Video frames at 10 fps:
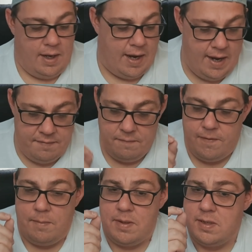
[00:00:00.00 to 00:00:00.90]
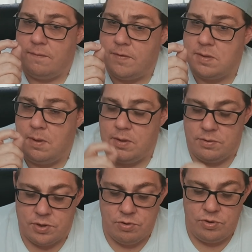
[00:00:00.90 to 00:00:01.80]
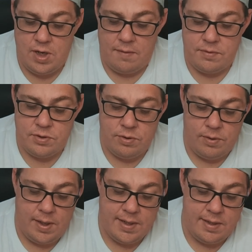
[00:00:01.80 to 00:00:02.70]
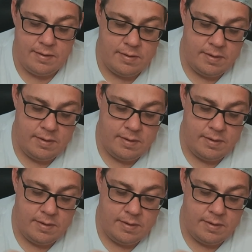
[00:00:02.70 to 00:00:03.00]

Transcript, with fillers: I have to find myself a small little screwdriver so I can